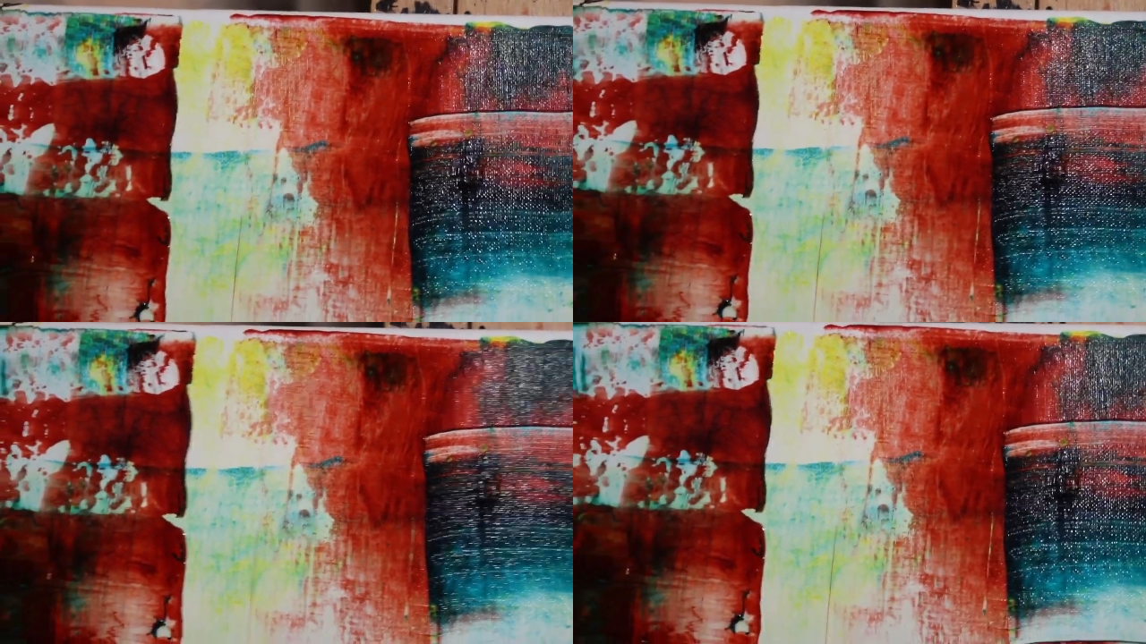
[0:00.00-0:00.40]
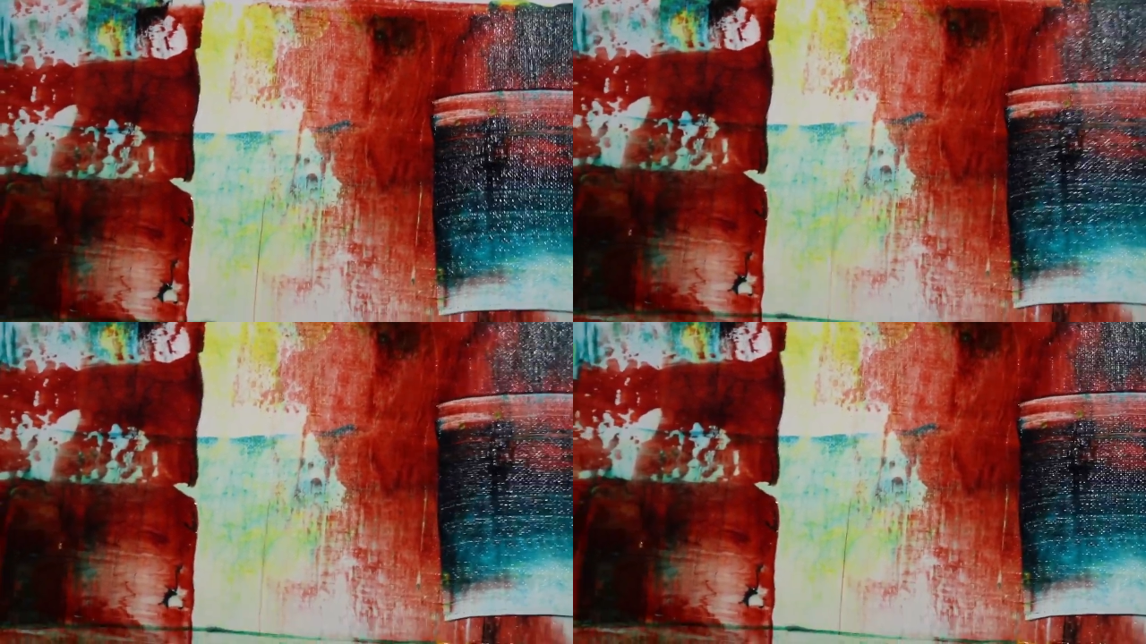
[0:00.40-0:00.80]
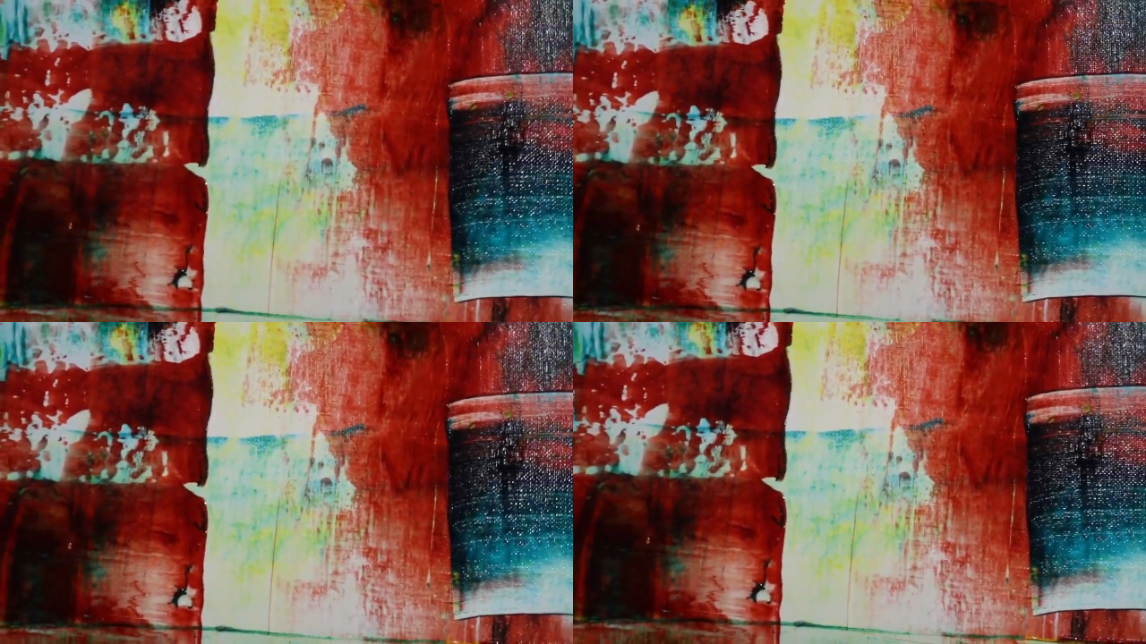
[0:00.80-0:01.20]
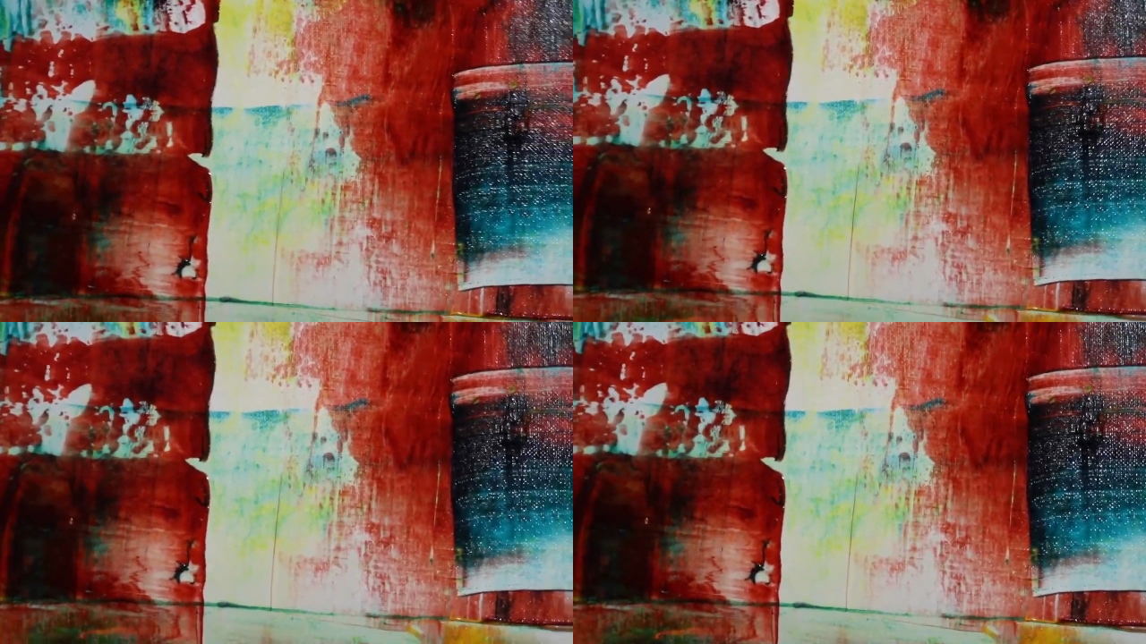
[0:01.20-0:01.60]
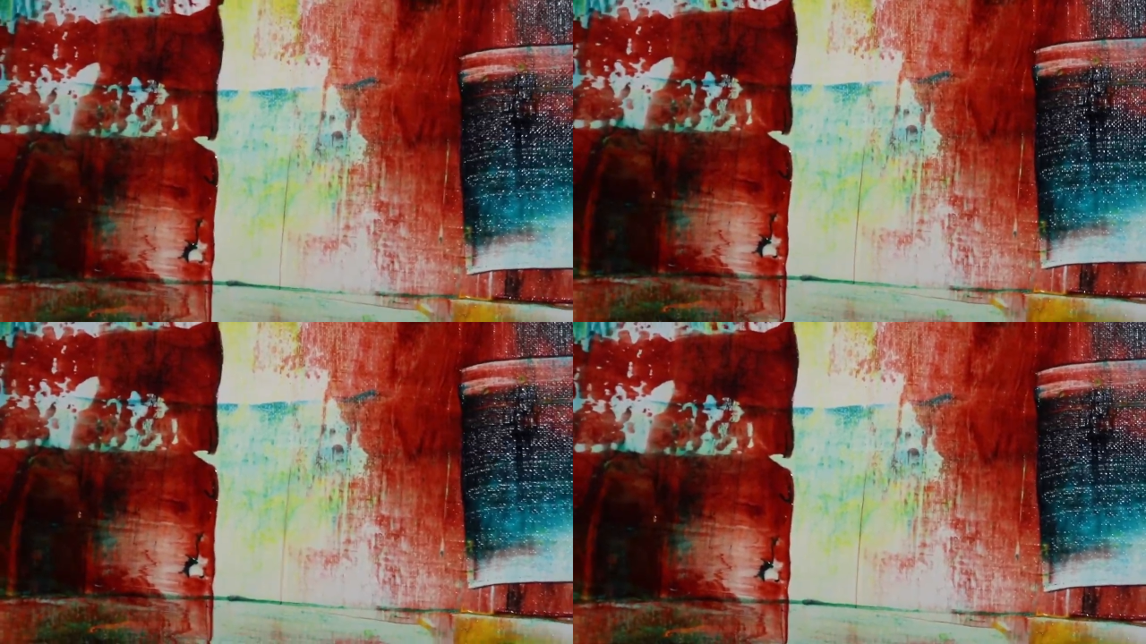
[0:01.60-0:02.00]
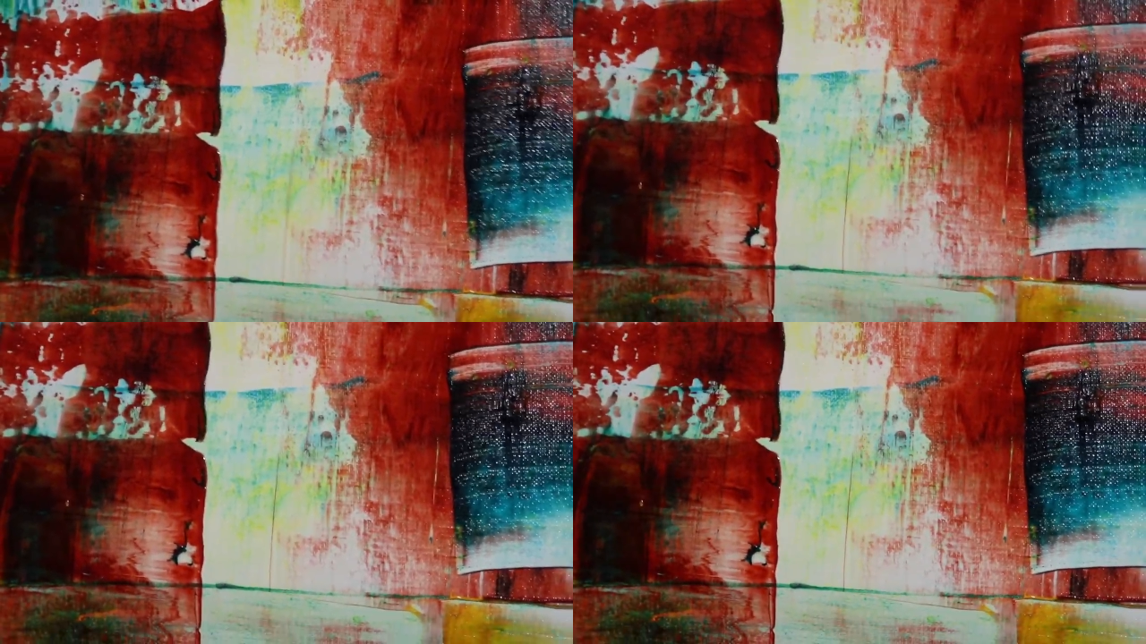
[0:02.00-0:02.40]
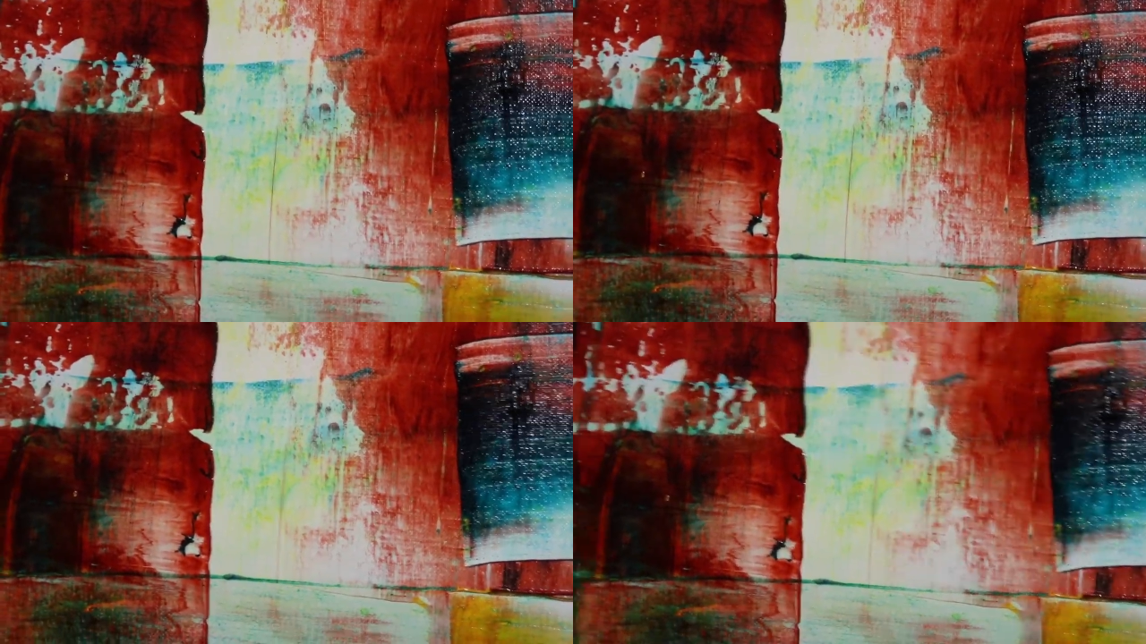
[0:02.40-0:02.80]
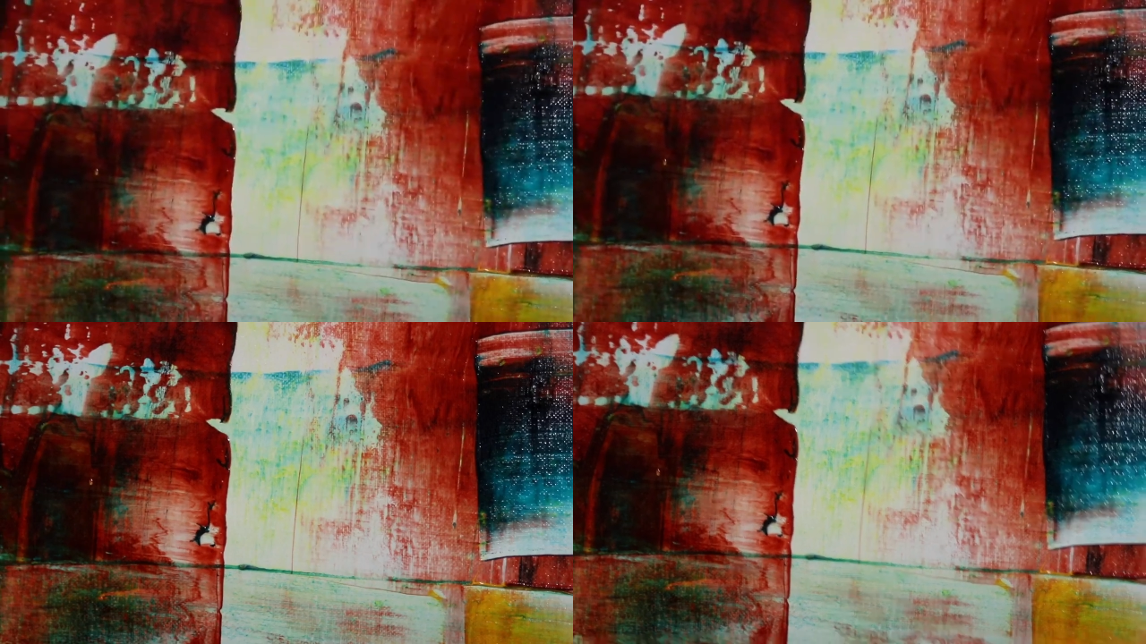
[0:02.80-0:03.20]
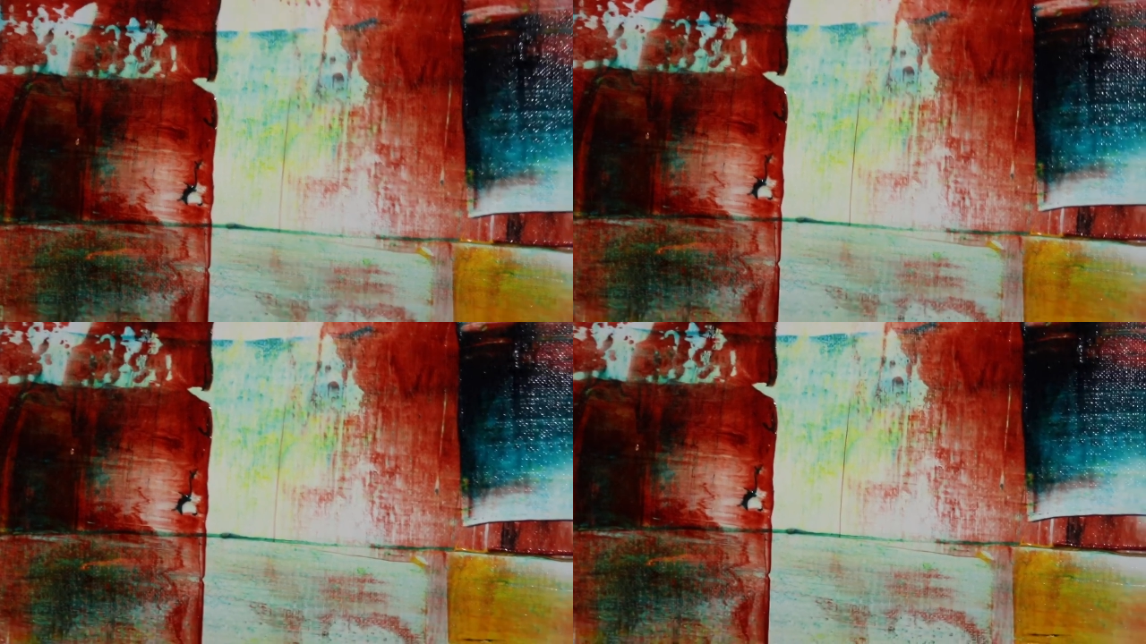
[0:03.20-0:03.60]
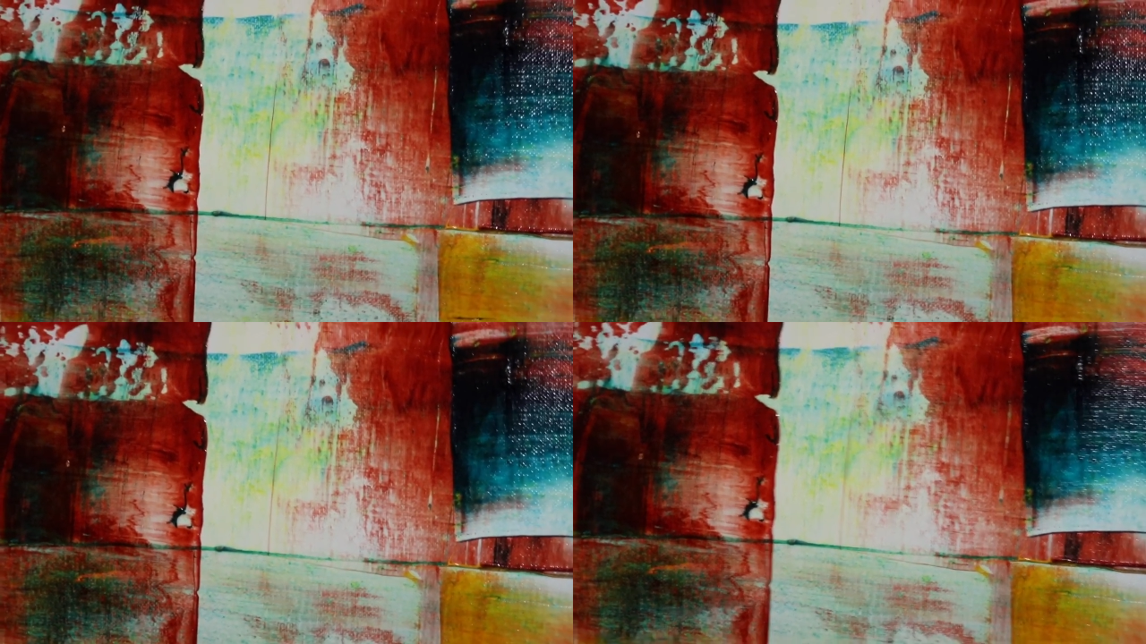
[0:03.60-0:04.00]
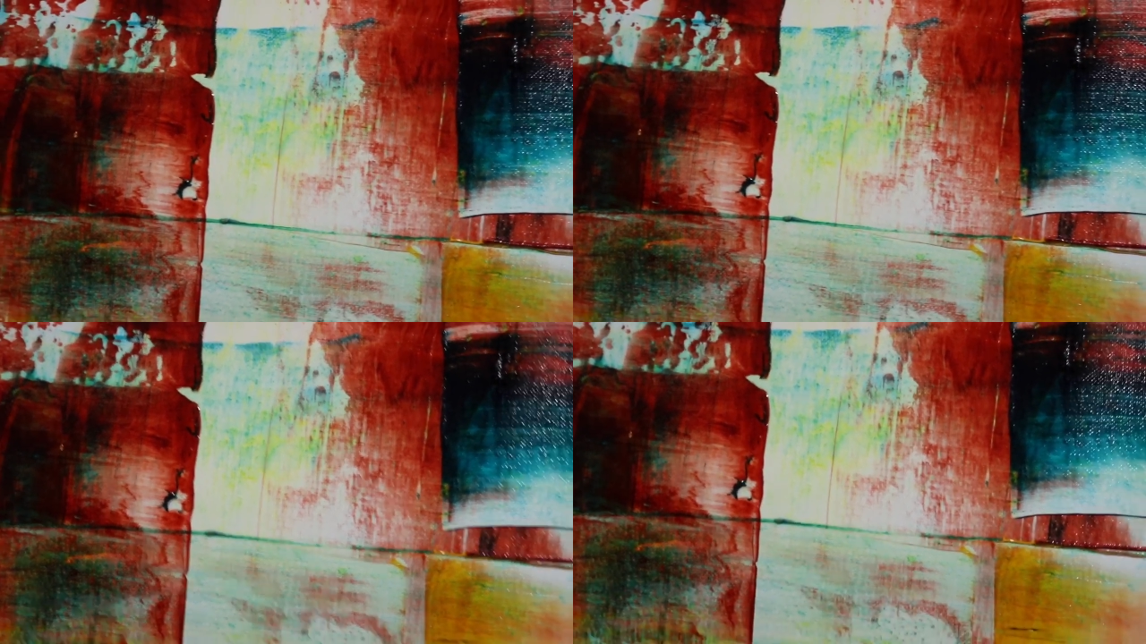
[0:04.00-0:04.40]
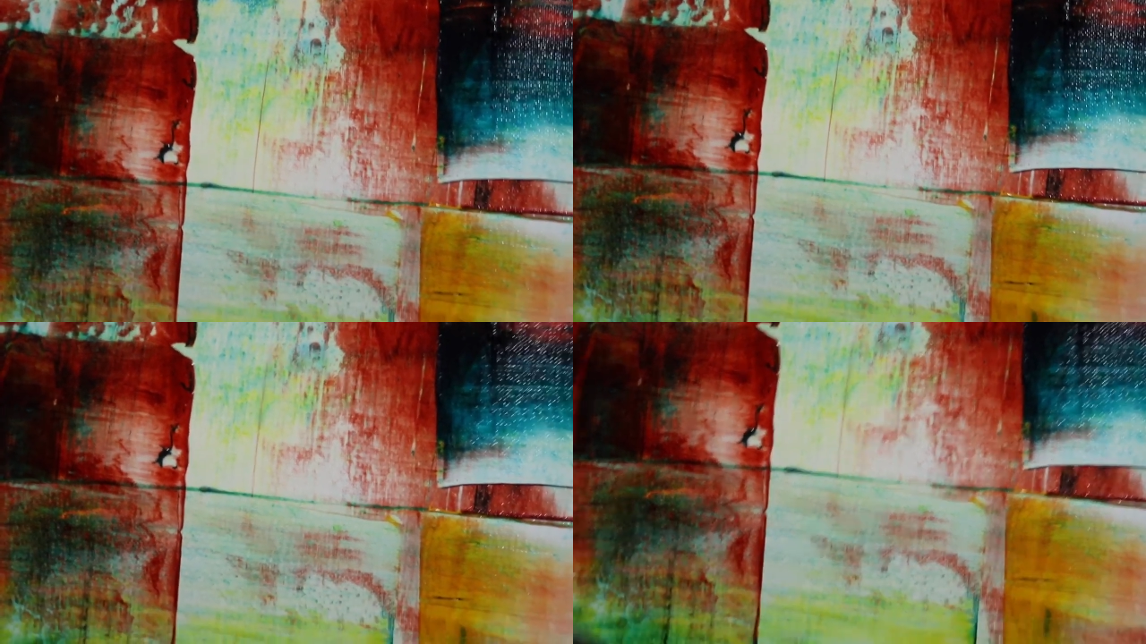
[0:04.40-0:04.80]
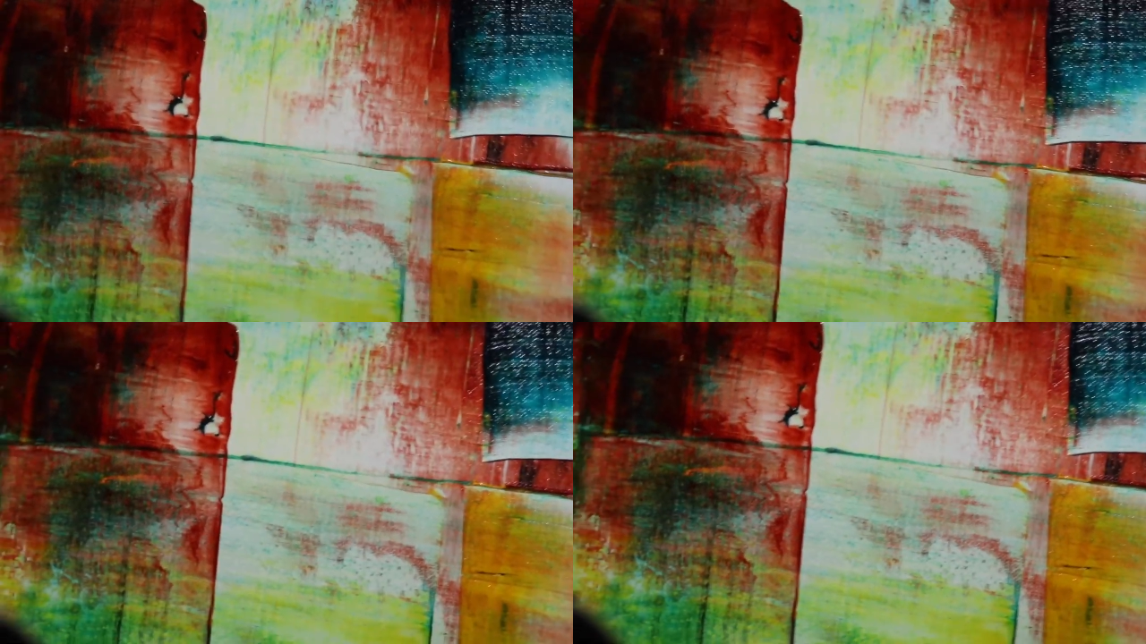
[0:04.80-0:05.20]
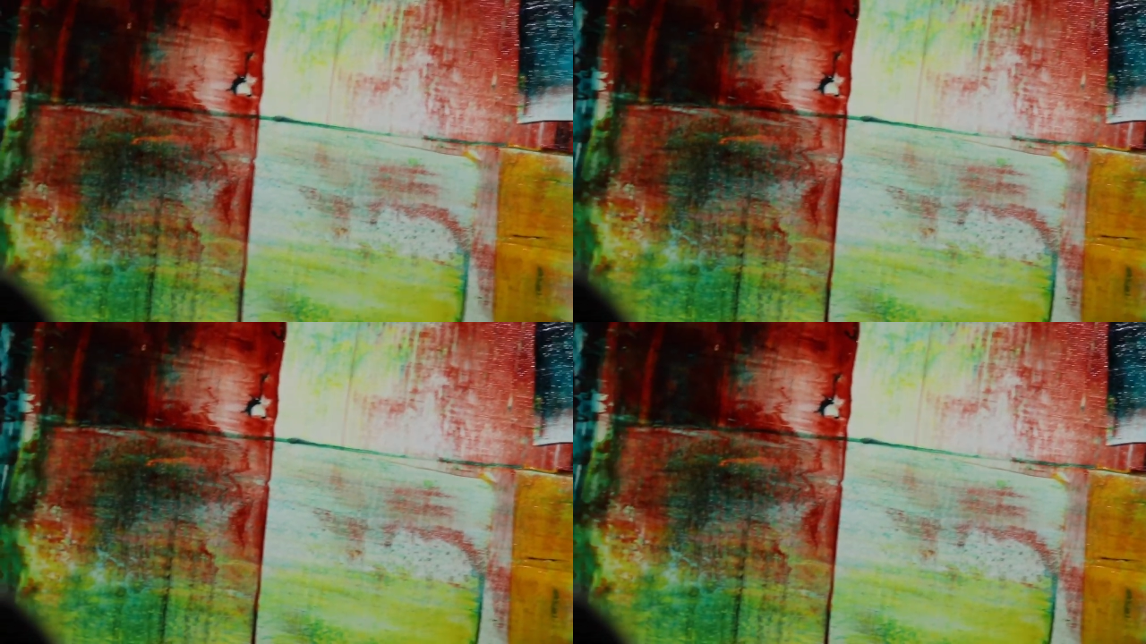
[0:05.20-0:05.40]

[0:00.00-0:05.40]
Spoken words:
[unreadable: no face in view]